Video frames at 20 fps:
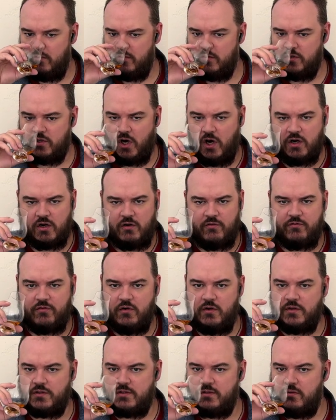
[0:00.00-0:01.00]
Darker
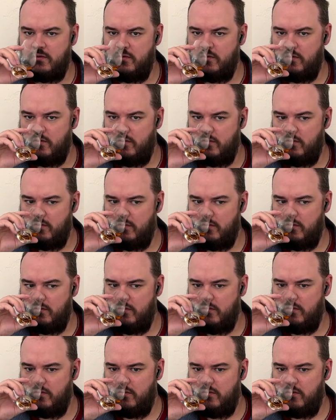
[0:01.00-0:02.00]
fruits.
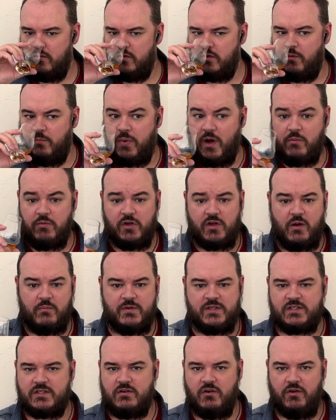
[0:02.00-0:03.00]
The bubblegum
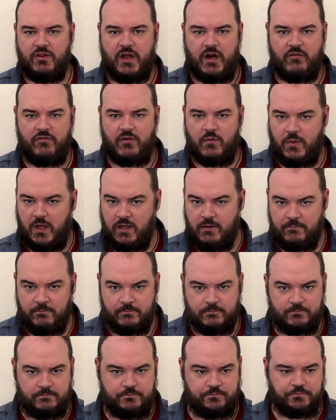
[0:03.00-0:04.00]
is still there for me,
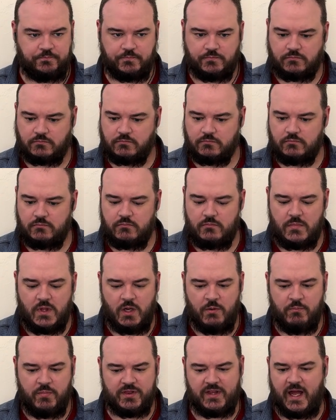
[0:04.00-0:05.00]

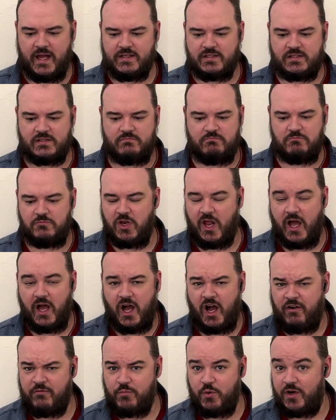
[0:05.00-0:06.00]
but that's not
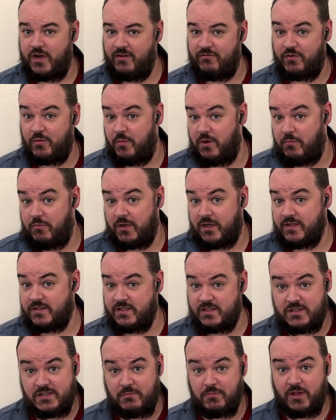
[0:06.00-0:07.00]
off-putting for me because
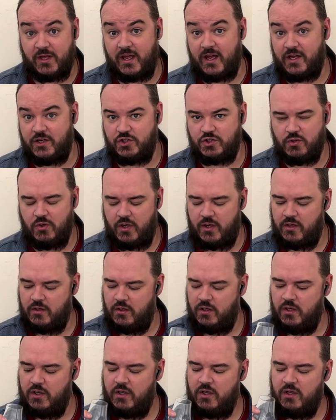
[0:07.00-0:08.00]
it's something I enjoy,
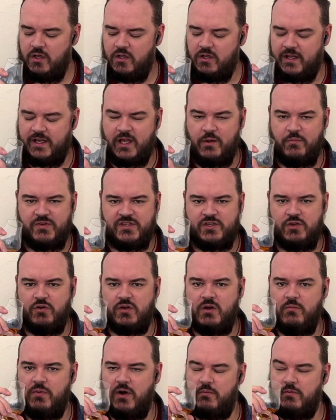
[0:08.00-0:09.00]
like a
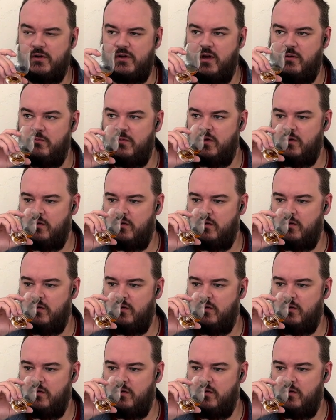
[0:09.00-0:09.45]
bazooka bubblegum.